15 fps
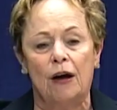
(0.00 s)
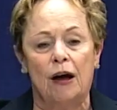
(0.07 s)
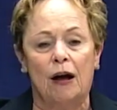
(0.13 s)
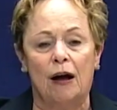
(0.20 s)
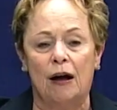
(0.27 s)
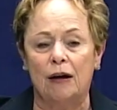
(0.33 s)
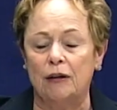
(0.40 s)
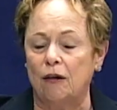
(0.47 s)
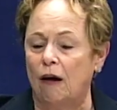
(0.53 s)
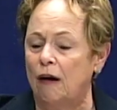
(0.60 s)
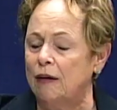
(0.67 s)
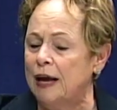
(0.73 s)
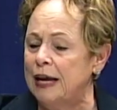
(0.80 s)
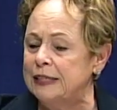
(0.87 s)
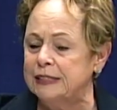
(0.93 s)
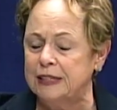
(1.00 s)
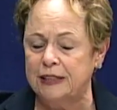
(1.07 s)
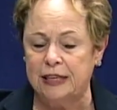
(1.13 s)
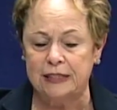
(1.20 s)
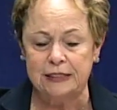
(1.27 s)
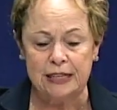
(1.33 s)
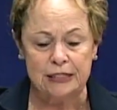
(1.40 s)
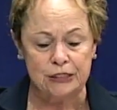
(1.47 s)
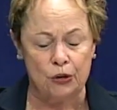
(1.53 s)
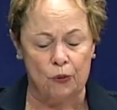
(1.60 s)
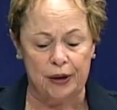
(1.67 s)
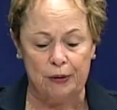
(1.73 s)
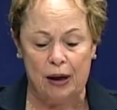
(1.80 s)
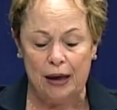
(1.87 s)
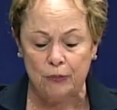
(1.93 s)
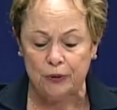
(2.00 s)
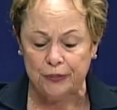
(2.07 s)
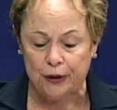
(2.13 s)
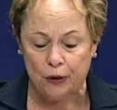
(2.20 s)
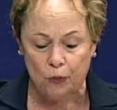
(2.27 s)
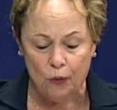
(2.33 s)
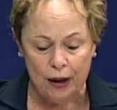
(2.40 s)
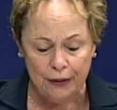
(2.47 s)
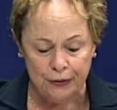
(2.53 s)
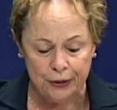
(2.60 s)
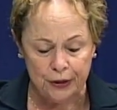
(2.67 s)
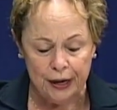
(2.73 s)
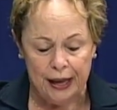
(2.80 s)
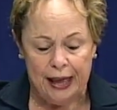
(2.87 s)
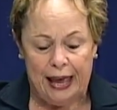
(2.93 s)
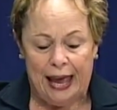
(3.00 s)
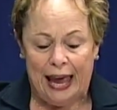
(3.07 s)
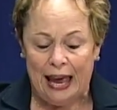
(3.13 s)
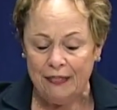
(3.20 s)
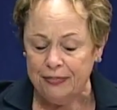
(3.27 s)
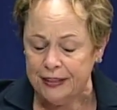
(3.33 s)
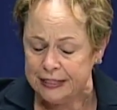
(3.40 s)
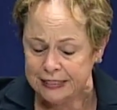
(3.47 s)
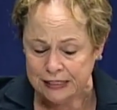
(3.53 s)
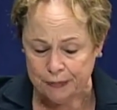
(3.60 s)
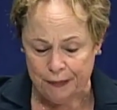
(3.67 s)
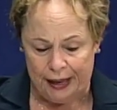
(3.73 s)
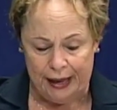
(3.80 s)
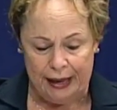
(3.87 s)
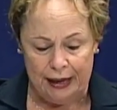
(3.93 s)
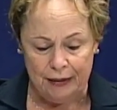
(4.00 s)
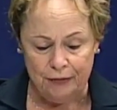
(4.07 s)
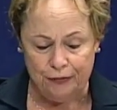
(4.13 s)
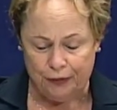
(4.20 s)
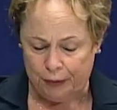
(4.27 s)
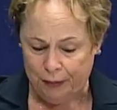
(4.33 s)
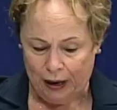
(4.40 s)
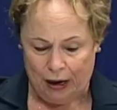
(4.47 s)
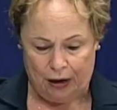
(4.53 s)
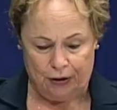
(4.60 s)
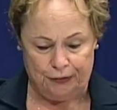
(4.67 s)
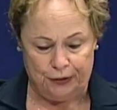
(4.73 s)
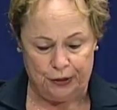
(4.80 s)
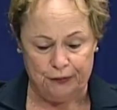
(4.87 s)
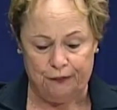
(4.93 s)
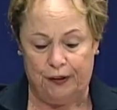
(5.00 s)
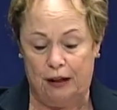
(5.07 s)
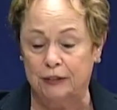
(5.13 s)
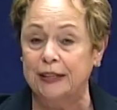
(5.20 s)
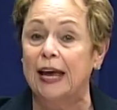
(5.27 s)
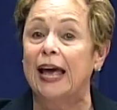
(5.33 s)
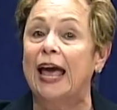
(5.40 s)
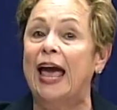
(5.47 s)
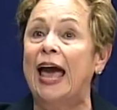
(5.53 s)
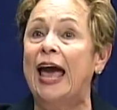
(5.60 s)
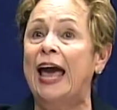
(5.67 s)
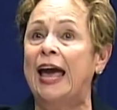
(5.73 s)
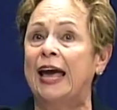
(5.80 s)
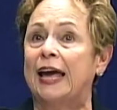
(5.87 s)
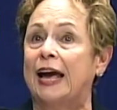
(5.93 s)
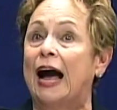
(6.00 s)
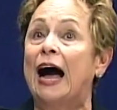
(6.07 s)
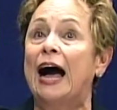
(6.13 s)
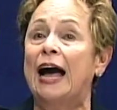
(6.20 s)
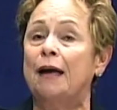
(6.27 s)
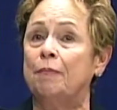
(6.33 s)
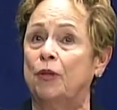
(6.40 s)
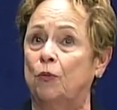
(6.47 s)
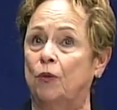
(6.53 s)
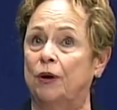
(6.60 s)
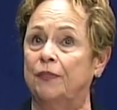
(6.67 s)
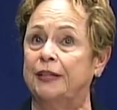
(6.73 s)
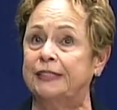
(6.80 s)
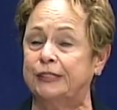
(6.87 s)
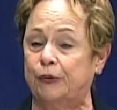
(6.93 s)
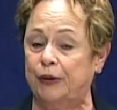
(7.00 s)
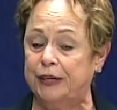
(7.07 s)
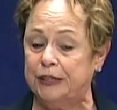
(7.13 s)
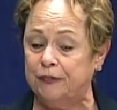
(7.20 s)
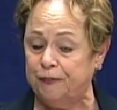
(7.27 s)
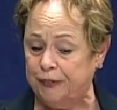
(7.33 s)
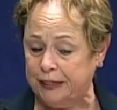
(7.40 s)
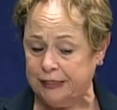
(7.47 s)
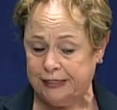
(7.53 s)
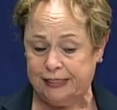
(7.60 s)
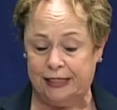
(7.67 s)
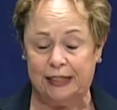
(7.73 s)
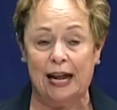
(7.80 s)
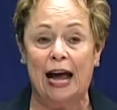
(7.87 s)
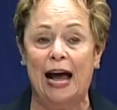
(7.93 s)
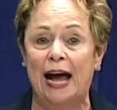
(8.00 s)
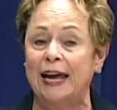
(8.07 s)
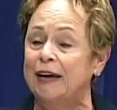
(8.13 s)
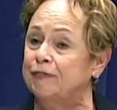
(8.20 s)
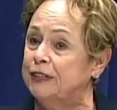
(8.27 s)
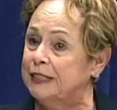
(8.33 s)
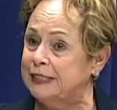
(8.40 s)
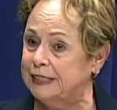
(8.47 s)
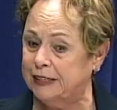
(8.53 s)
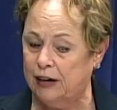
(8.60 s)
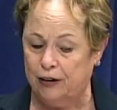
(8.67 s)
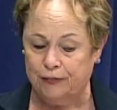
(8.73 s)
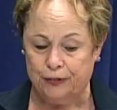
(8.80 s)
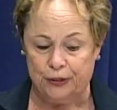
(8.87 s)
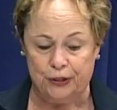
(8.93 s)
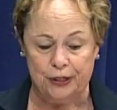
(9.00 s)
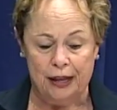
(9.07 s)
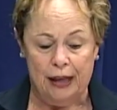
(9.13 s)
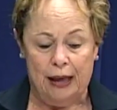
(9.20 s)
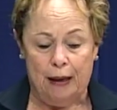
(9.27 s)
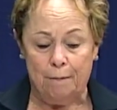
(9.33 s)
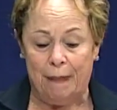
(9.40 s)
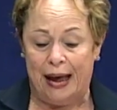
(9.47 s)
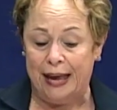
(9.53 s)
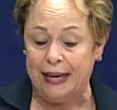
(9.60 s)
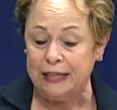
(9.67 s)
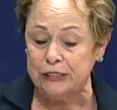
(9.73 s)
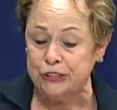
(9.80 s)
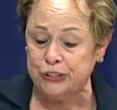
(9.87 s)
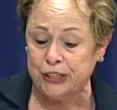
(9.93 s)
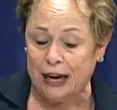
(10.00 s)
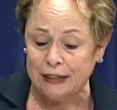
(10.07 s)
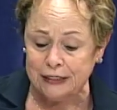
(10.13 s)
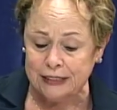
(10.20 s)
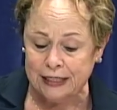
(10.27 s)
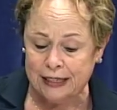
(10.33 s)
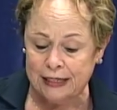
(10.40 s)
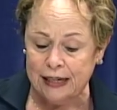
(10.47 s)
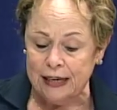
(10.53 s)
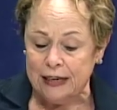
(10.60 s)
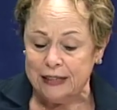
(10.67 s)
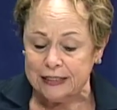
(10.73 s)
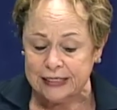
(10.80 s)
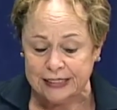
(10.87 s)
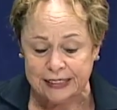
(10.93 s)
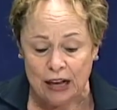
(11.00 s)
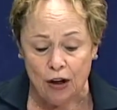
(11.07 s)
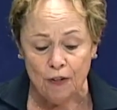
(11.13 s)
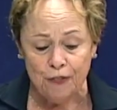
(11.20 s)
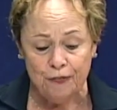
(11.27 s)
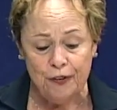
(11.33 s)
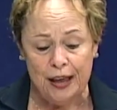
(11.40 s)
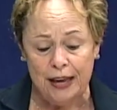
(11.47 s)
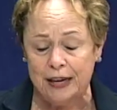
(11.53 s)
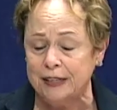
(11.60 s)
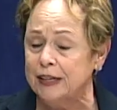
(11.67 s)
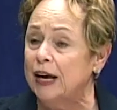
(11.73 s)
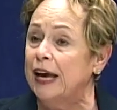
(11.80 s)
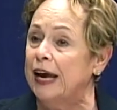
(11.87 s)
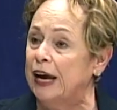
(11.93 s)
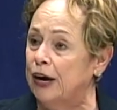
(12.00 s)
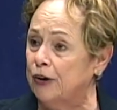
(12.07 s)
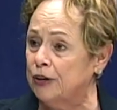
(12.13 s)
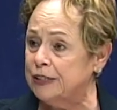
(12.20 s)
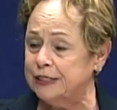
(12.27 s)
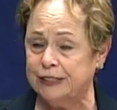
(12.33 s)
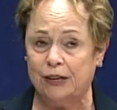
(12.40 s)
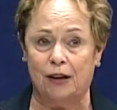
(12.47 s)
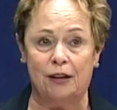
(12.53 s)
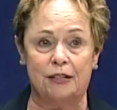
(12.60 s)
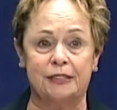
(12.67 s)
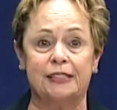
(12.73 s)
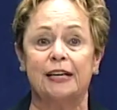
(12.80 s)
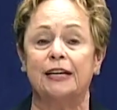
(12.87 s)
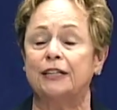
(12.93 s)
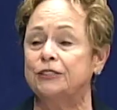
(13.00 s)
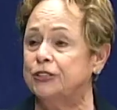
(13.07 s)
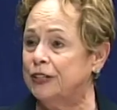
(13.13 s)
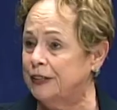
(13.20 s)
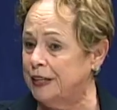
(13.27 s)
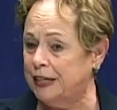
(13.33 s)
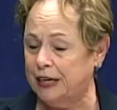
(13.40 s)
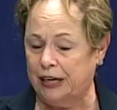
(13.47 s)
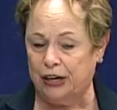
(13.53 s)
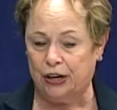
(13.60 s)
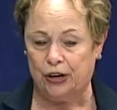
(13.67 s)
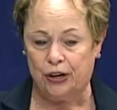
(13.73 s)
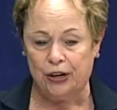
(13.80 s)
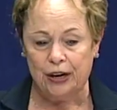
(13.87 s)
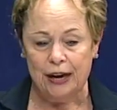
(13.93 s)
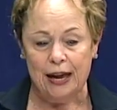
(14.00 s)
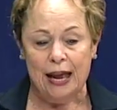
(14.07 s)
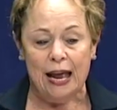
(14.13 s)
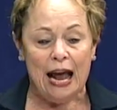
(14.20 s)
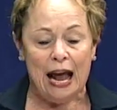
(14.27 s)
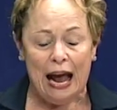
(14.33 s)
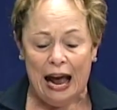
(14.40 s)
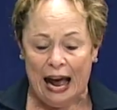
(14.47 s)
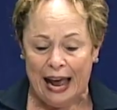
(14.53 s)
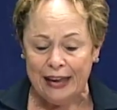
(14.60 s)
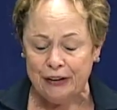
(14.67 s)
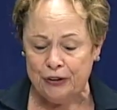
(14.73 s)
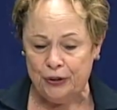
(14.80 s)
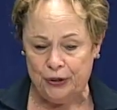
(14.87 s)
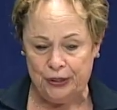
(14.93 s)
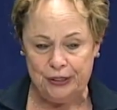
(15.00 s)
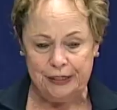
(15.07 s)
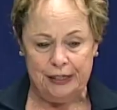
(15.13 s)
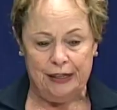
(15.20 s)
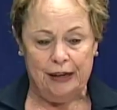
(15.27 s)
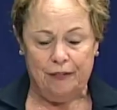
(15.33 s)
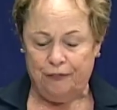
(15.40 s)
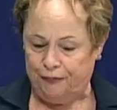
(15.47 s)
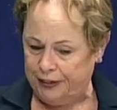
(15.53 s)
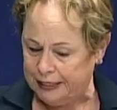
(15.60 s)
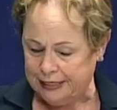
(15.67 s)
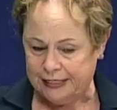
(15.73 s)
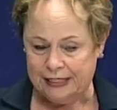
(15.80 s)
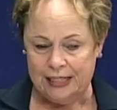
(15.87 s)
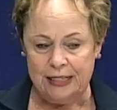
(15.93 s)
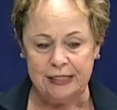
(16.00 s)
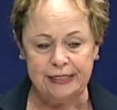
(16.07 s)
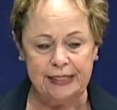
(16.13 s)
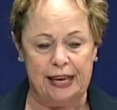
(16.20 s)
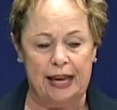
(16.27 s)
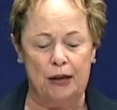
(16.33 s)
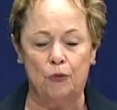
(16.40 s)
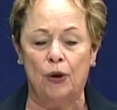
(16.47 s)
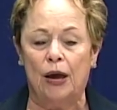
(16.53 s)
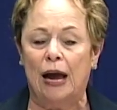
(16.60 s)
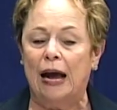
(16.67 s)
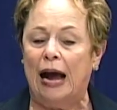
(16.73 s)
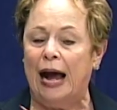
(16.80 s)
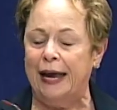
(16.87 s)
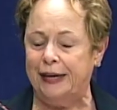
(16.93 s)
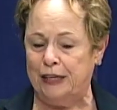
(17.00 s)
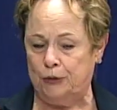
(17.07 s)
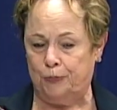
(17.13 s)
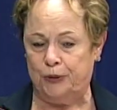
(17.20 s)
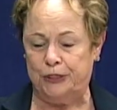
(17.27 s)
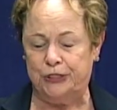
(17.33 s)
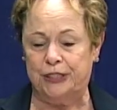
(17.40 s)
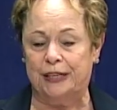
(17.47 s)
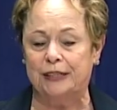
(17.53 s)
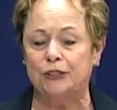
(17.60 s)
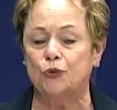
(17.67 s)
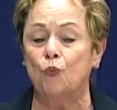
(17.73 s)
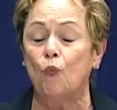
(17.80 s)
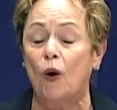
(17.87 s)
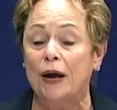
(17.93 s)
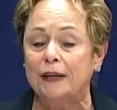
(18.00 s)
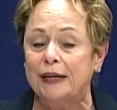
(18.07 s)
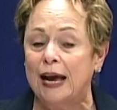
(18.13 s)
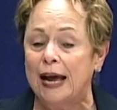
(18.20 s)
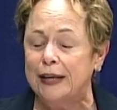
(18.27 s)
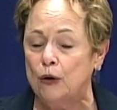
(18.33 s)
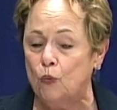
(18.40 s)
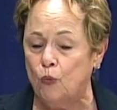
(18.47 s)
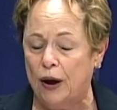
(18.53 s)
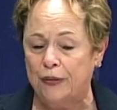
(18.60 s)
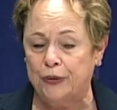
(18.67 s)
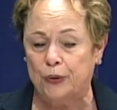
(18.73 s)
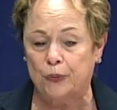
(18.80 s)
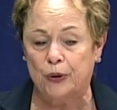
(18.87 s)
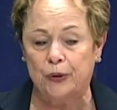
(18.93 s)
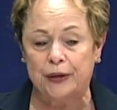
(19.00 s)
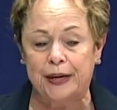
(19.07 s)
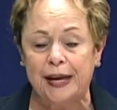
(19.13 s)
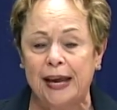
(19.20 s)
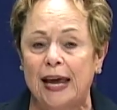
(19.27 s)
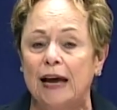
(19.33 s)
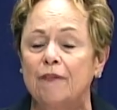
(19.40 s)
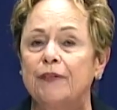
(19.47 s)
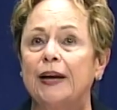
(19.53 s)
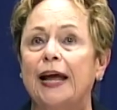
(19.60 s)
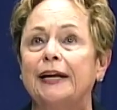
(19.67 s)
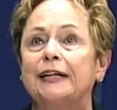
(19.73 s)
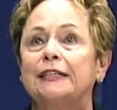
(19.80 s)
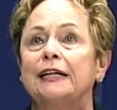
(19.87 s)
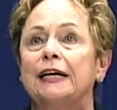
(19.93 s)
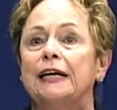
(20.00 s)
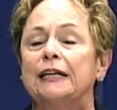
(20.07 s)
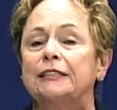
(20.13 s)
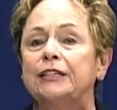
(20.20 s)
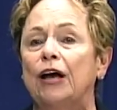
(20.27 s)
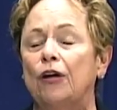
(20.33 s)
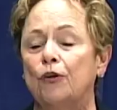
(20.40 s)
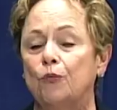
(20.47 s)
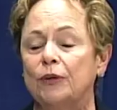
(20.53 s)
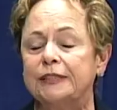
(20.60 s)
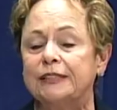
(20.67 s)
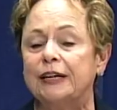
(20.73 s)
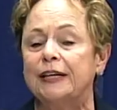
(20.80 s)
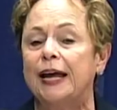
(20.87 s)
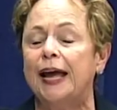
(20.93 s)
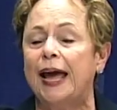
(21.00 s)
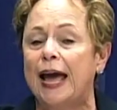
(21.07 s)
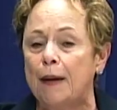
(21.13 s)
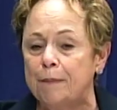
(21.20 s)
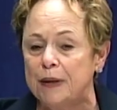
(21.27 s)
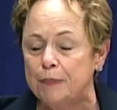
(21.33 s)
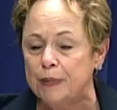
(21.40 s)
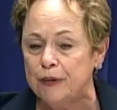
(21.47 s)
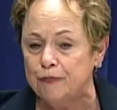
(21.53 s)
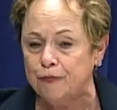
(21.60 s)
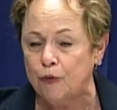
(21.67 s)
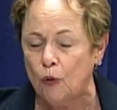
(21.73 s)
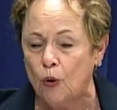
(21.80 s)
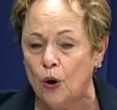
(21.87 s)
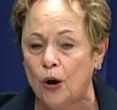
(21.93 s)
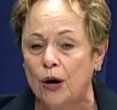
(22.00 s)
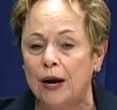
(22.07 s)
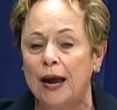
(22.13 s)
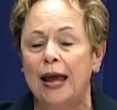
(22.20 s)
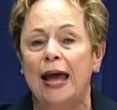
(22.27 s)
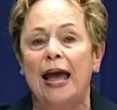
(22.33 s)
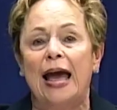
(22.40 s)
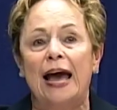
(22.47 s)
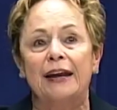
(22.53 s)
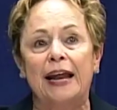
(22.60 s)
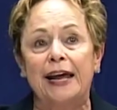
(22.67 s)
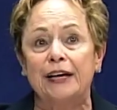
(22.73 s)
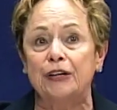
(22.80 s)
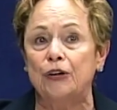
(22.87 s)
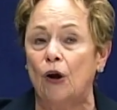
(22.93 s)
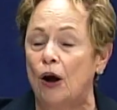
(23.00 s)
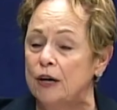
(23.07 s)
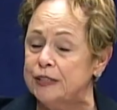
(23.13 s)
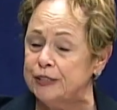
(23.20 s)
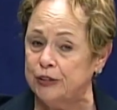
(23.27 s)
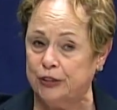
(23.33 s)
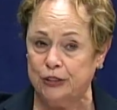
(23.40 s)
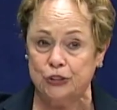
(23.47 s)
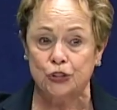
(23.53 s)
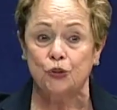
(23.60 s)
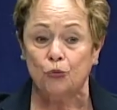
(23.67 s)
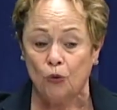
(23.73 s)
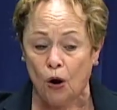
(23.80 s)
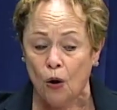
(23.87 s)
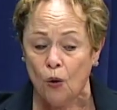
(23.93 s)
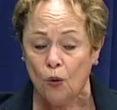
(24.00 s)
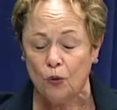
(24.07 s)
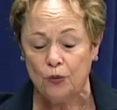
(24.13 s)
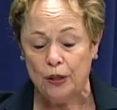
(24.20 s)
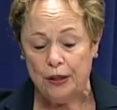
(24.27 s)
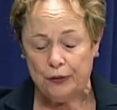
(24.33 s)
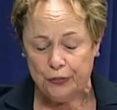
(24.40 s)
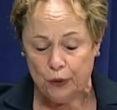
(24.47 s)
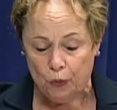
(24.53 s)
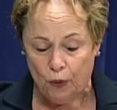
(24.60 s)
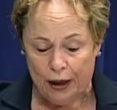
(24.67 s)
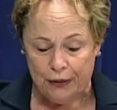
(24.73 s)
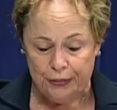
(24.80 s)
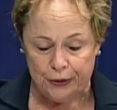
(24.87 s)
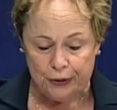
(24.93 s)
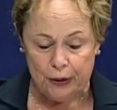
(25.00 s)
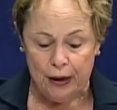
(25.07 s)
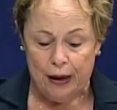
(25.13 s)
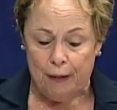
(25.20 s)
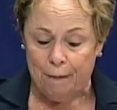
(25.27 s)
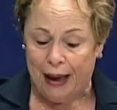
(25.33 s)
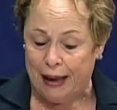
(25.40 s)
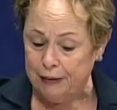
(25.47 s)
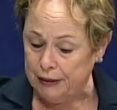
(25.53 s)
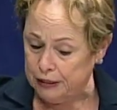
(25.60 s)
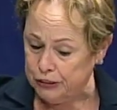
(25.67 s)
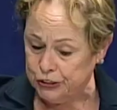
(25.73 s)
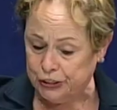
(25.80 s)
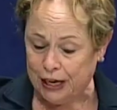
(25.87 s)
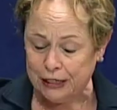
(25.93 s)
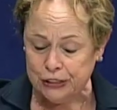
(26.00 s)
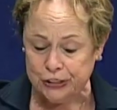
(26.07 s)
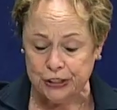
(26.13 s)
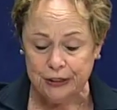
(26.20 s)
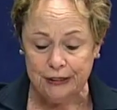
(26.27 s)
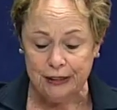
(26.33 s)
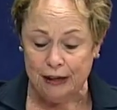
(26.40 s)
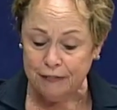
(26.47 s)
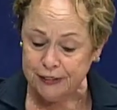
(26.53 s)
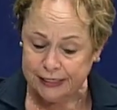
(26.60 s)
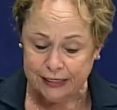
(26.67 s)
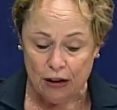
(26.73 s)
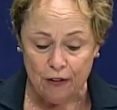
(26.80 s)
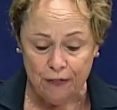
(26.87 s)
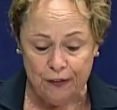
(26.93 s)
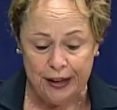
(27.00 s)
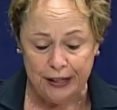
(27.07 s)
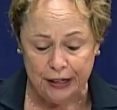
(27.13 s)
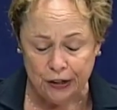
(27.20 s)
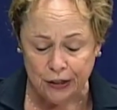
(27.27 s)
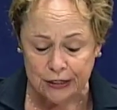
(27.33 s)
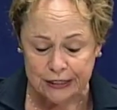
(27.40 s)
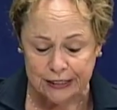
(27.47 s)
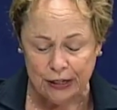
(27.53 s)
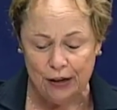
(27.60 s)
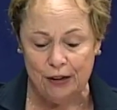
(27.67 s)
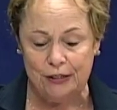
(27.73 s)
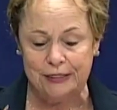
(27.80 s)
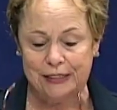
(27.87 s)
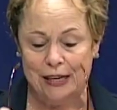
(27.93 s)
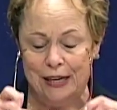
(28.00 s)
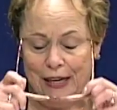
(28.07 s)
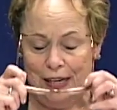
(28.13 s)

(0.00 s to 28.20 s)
uh, all kinds of things that's going on with our weather. And this man from Harvard felt, hey, I'm the one that's going to fix it. I have discovered by injecting sulfate aerosols into the air, I could fix this and I can predict what kind of weather we're going to have and I can tell what's going to happen before and I can also control the weather by injection of sulfate aerosols.